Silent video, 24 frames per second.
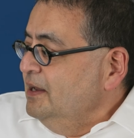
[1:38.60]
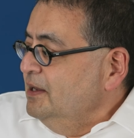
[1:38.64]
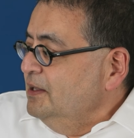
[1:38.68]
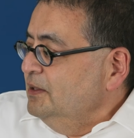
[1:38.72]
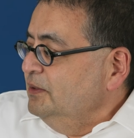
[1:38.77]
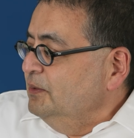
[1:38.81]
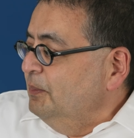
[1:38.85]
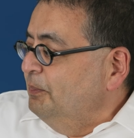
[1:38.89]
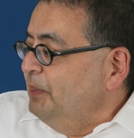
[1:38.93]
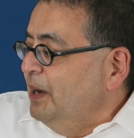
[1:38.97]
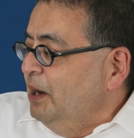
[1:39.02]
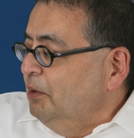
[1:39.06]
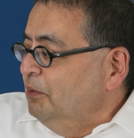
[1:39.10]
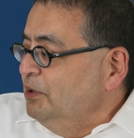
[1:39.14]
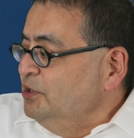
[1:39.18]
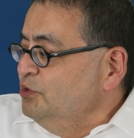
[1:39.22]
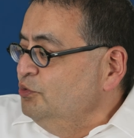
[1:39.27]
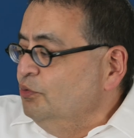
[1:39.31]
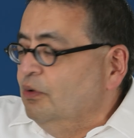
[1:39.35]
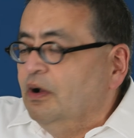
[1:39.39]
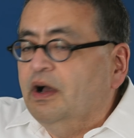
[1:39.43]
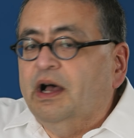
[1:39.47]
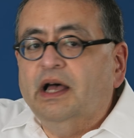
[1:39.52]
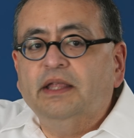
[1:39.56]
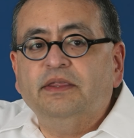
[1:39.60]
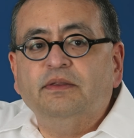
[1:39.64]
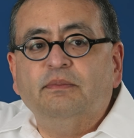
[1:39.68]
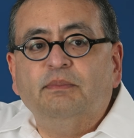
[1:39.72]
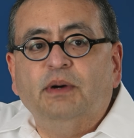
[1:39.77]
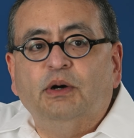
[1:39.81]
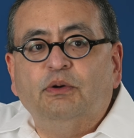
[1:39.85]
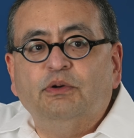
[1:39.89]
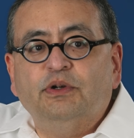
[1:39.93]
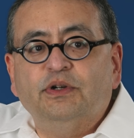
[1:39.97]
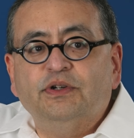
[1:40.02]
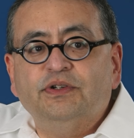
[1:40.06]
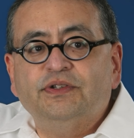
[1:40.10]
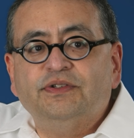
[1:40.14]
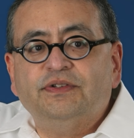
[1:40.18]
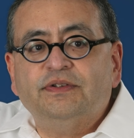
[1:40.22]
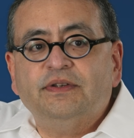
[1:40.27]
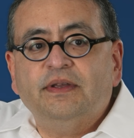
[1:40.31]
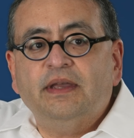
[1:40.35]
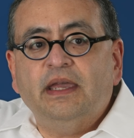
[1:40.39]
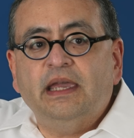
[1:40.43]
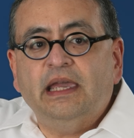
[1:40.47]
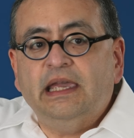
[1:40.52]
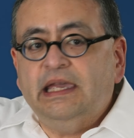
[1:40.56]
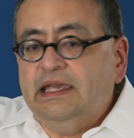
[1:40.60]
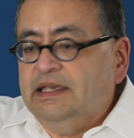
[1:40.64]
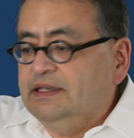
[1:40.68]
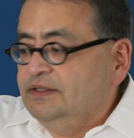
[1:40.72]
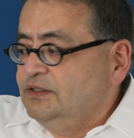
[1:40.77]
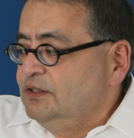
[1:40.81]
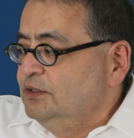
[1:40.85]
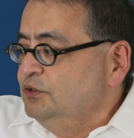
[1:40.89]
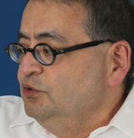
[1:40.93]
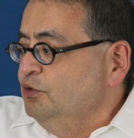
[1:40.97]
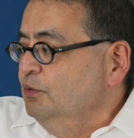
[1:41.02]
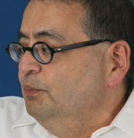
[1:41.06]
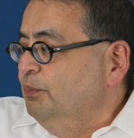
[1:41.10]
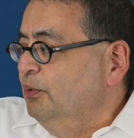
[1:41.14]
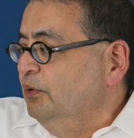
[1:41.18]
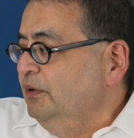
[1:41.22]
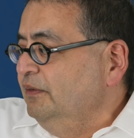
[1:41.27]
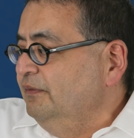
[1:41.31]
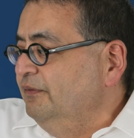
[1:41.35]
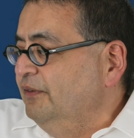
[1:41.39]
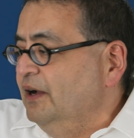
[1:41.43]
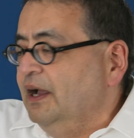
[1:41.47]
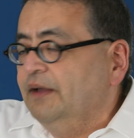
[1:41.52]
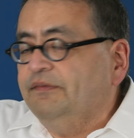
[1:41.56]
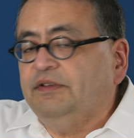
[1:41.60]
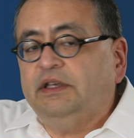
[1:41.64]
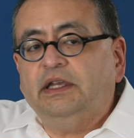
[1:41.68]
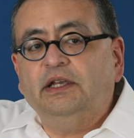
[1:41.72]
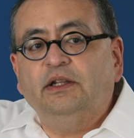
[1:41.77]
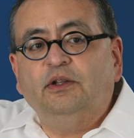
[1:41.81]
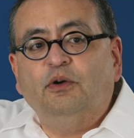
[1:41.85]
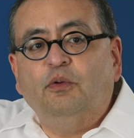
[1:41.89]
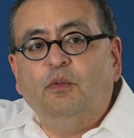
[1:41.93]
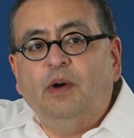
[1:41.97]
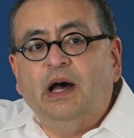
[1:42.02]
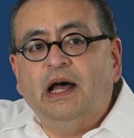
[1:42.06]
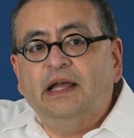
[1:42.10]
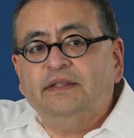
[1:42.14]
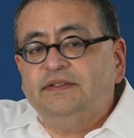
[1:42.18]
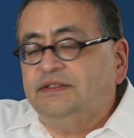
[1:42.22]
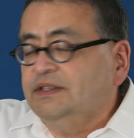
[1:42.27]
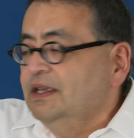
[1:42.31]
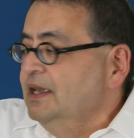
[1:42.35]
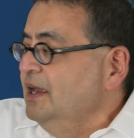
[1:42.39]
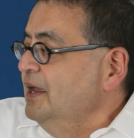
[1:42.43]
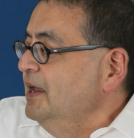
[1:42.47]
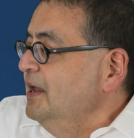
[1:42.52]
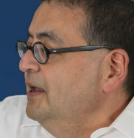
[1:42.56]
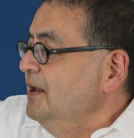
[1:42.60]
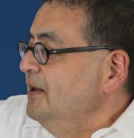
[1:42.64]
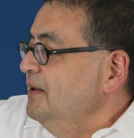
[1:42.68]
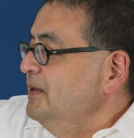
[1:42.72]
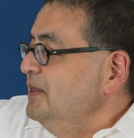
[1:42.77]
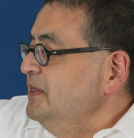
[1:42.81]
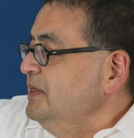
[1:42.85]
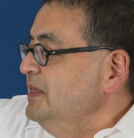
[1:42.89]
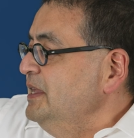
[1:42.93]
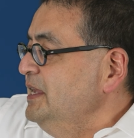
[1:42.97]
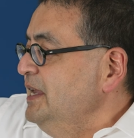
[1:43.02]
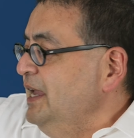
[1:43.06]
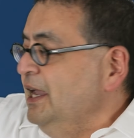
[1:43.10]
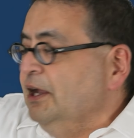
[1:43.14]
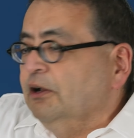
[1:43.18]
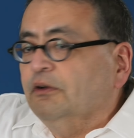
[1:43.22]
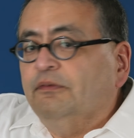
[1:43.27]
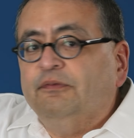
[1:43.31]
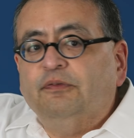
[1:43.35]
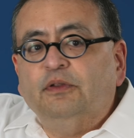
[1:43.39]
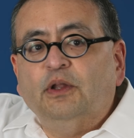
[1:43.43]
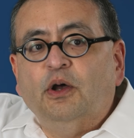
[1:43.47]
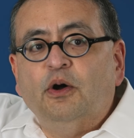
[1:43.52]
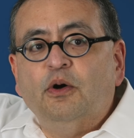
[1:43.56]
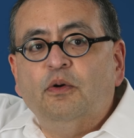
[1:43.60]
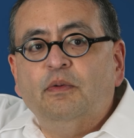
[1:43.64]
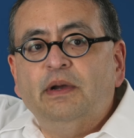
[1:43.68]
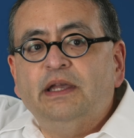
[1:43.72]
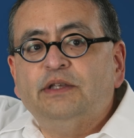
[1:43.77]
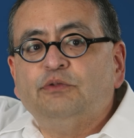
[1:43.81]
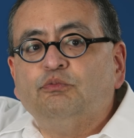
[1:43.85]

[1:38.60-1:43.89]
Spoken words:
The power draw on the motors is 2.5 kilowatts. The airflow is